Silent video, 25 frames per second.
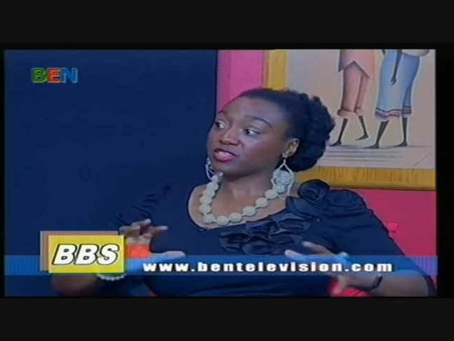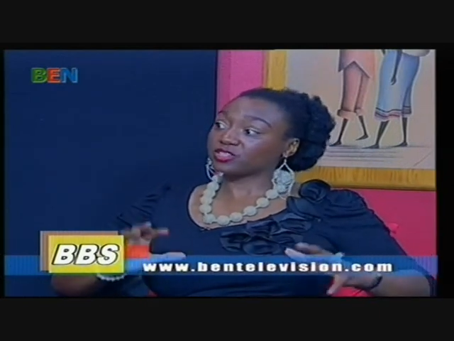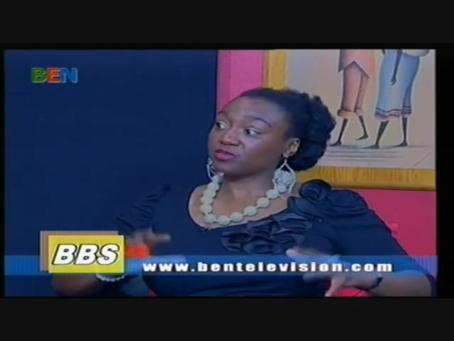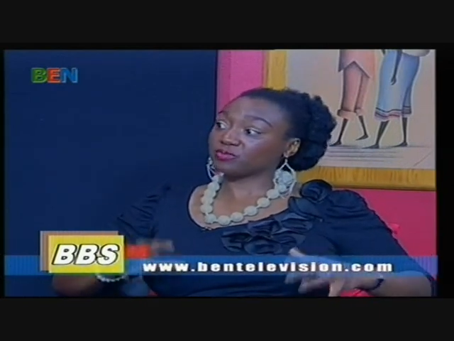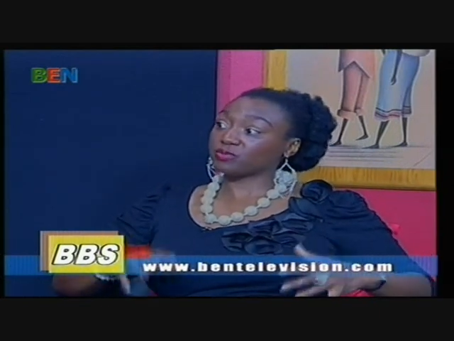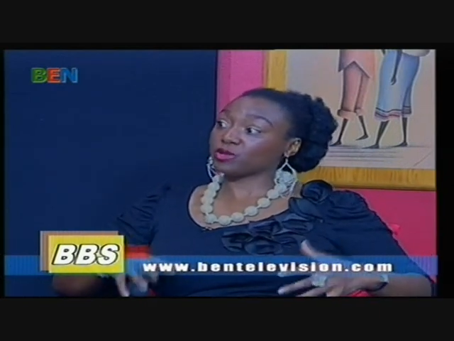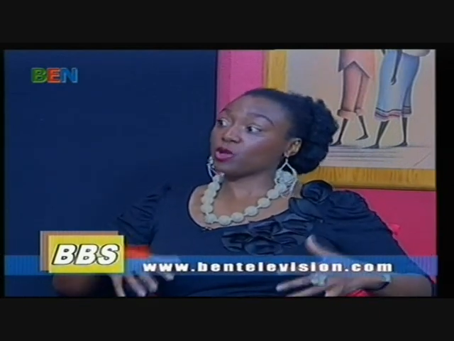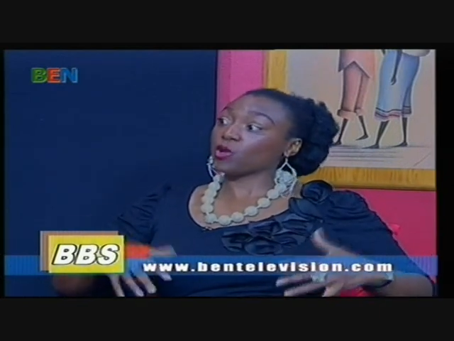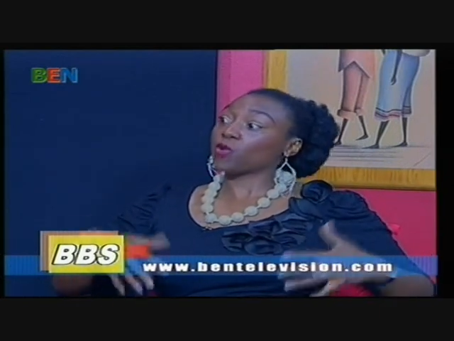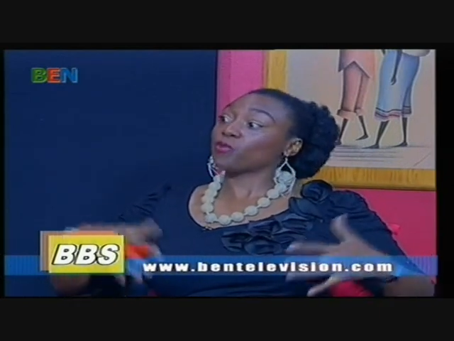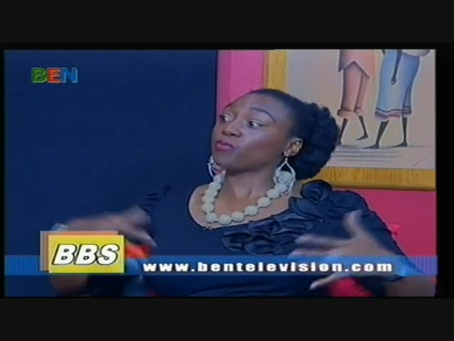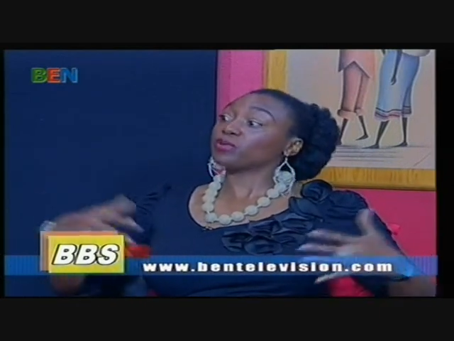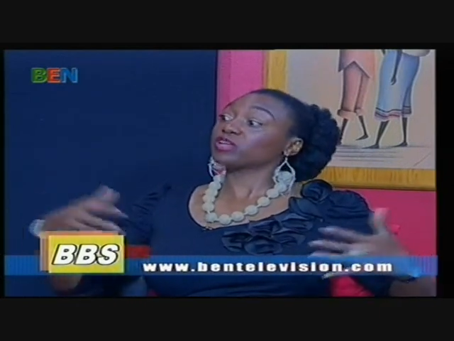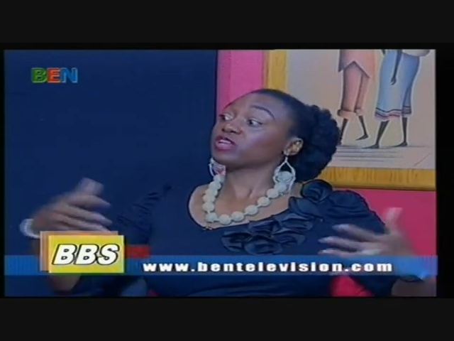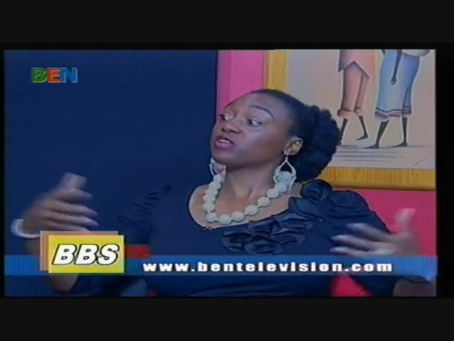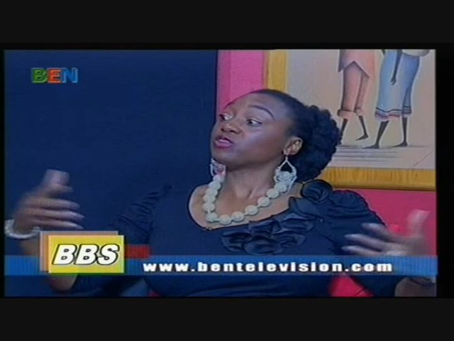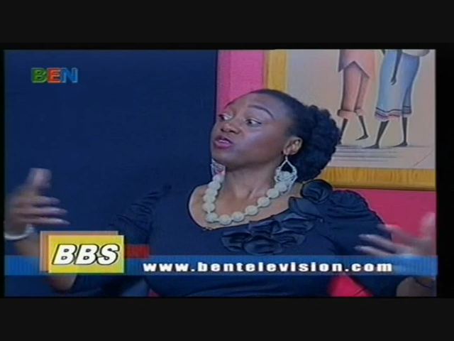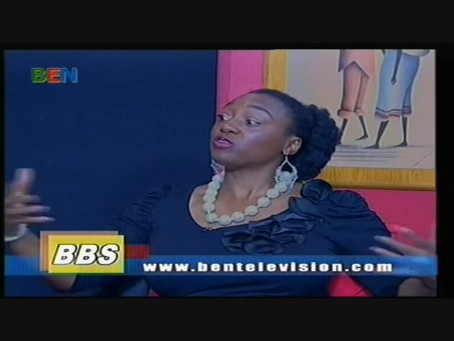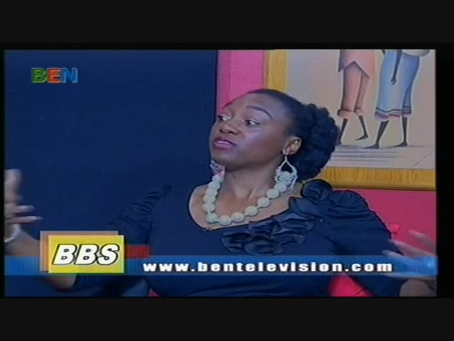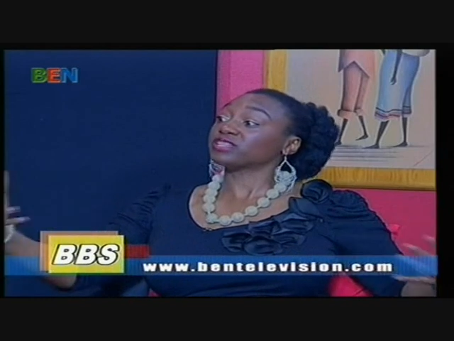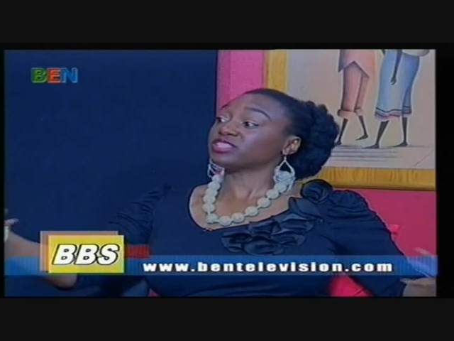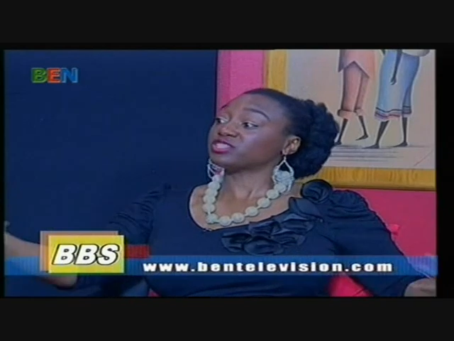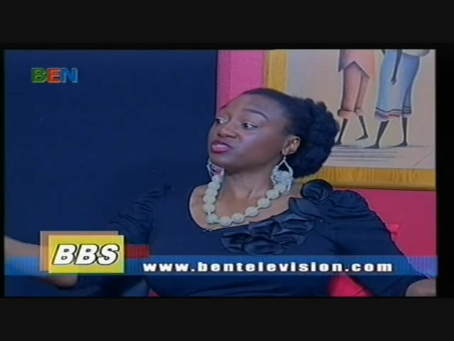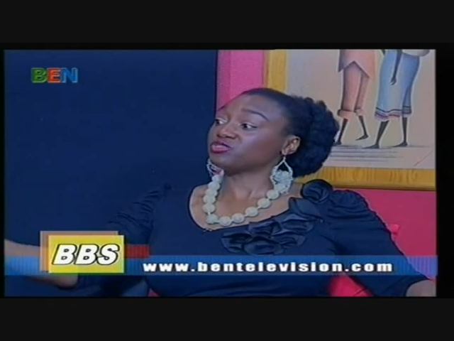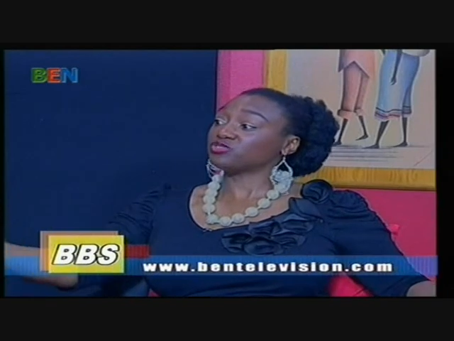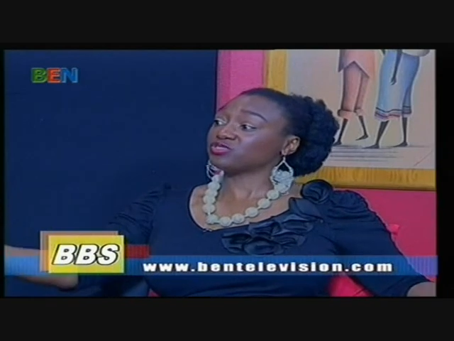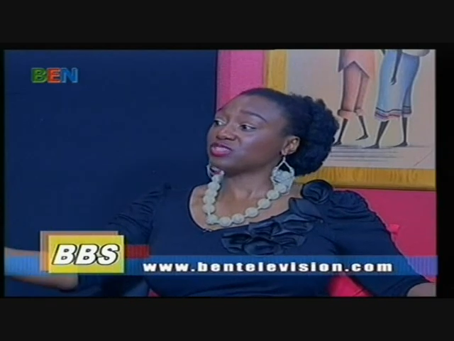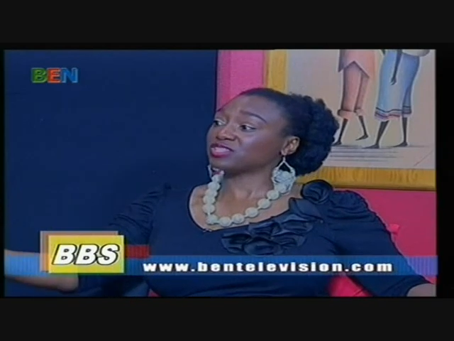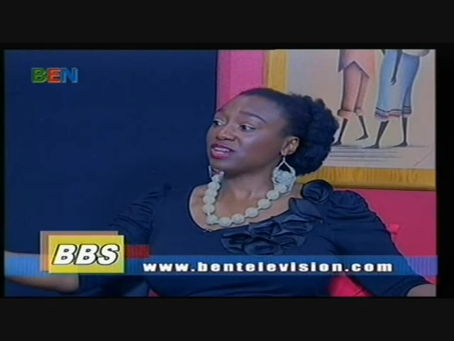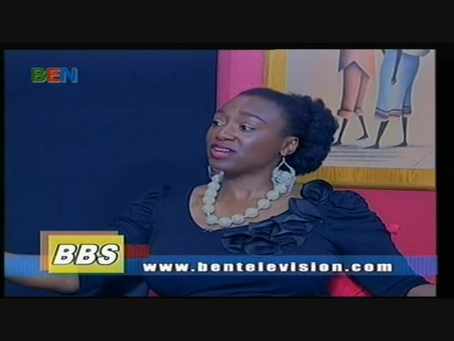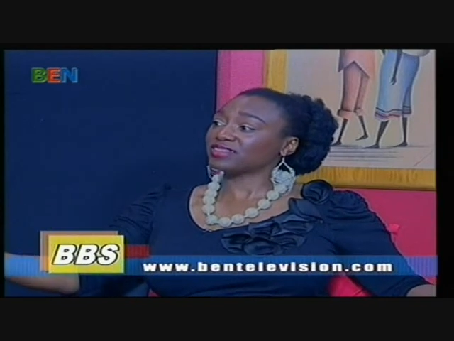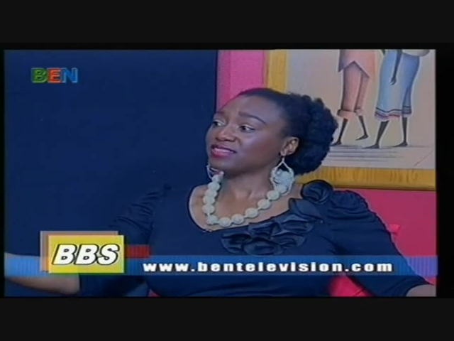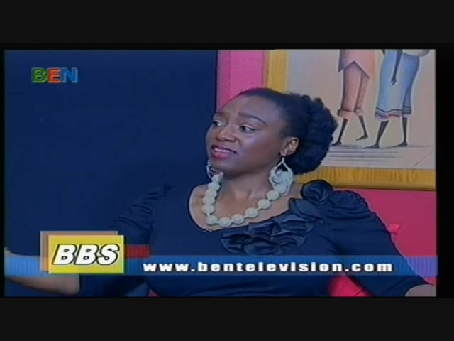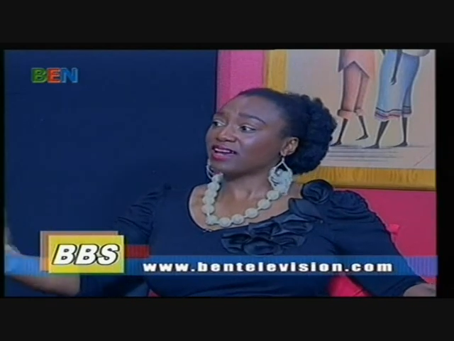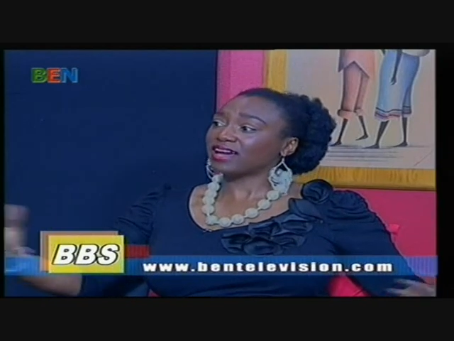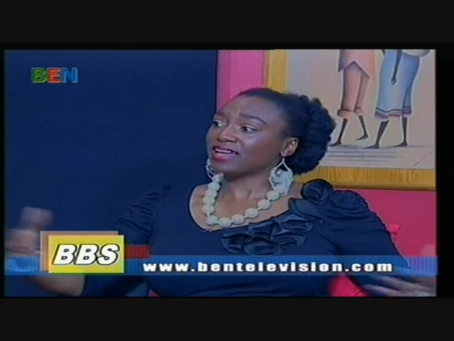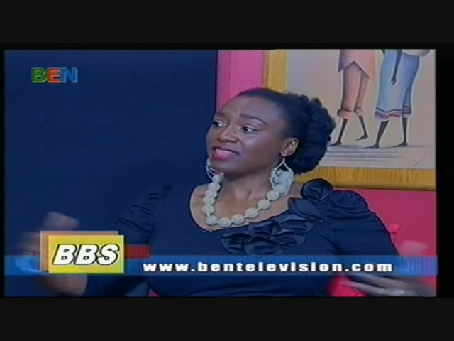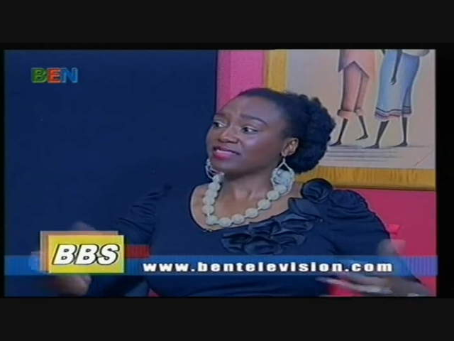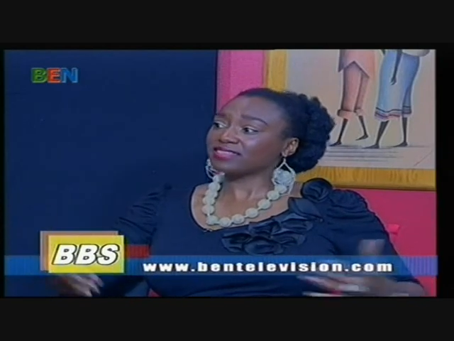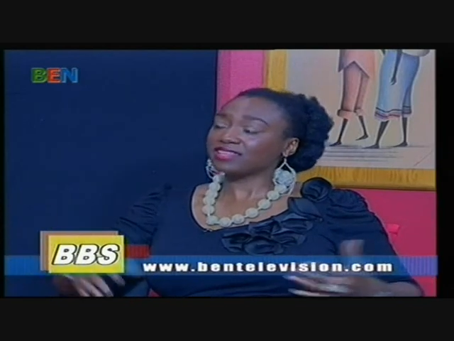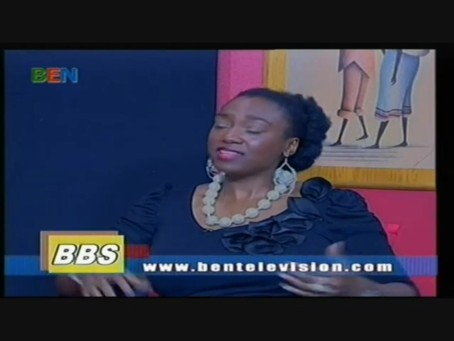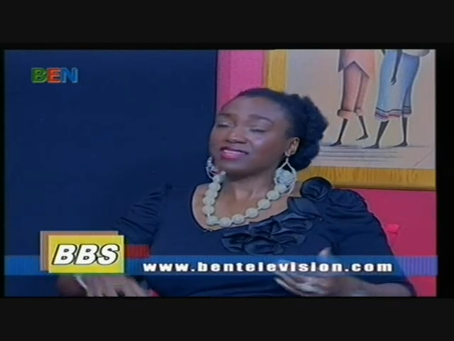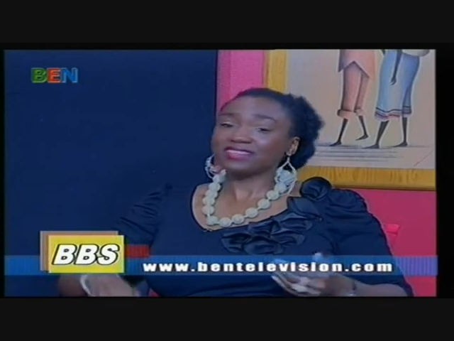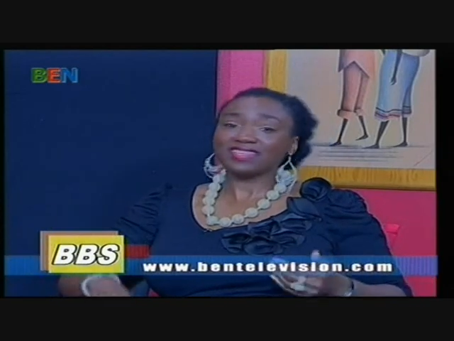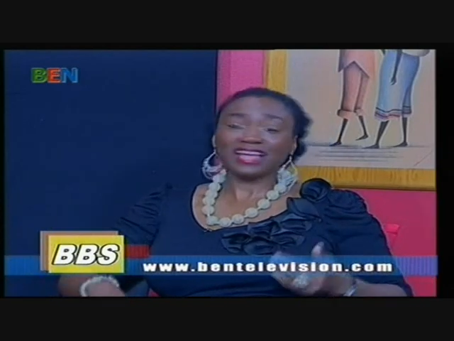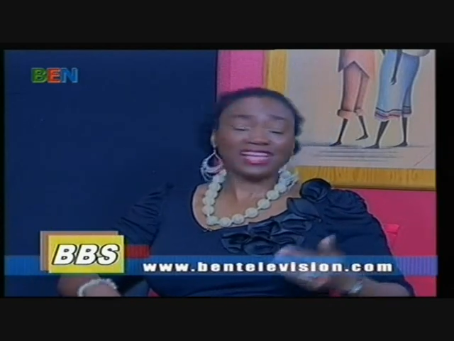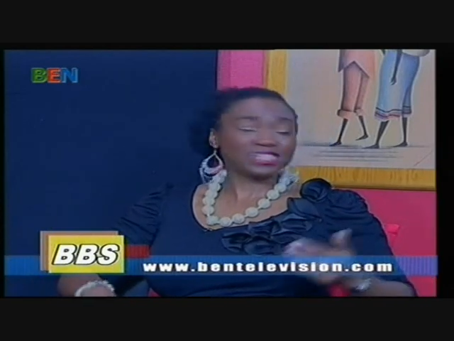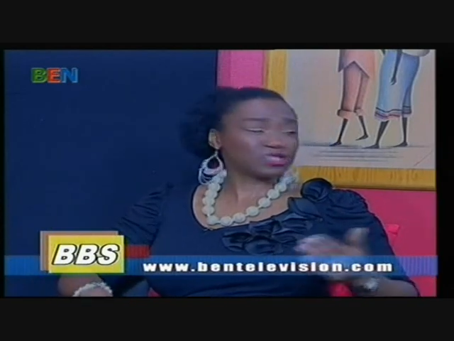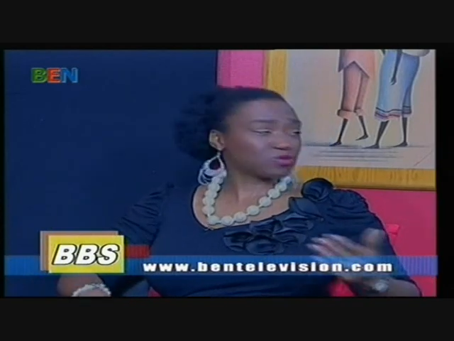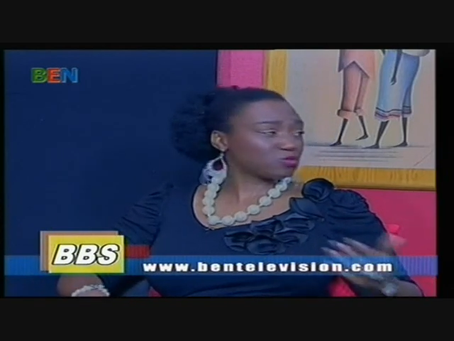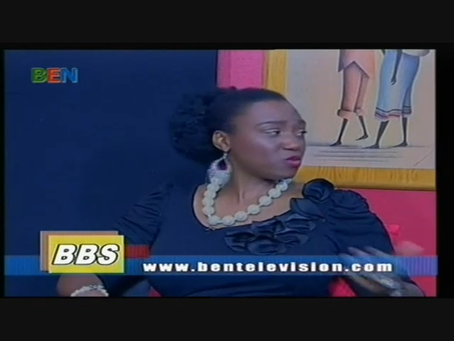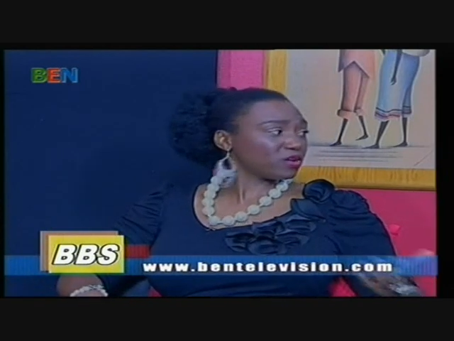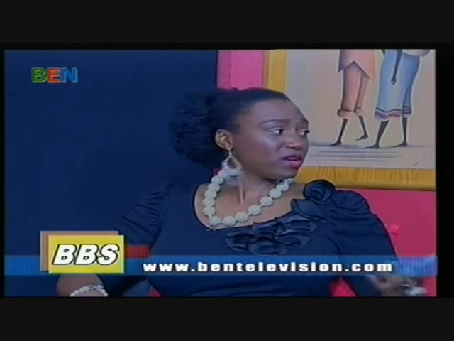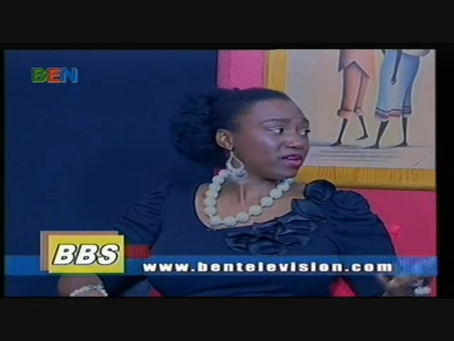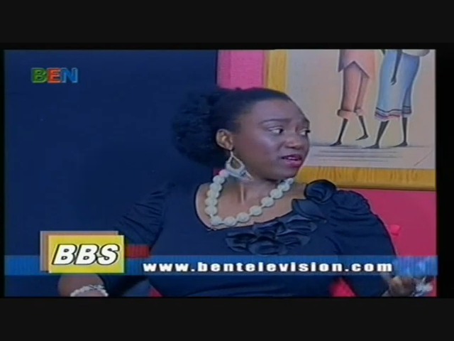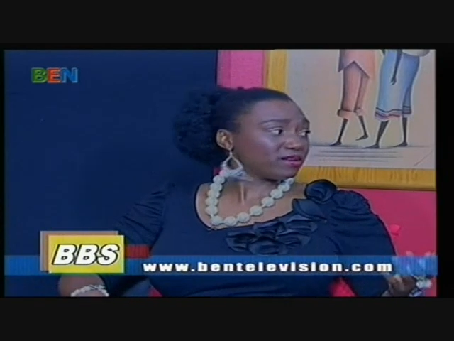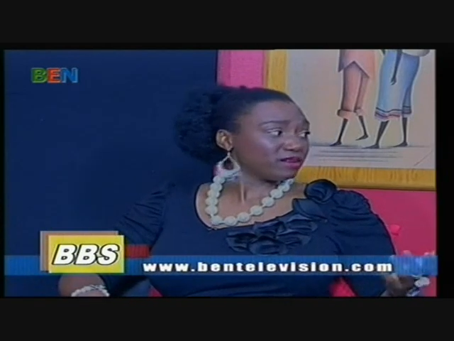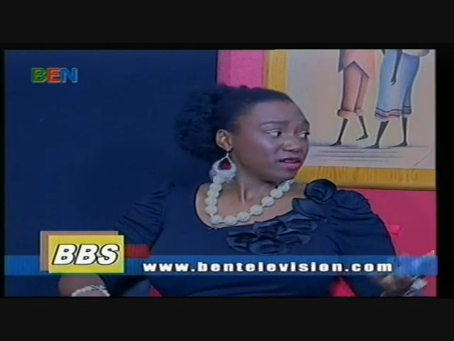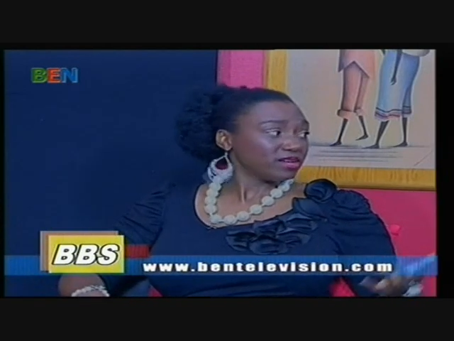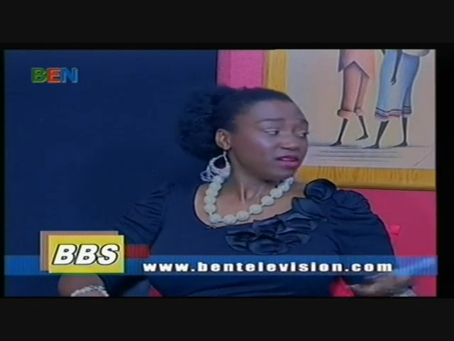to be open and honest to each other, I think that's where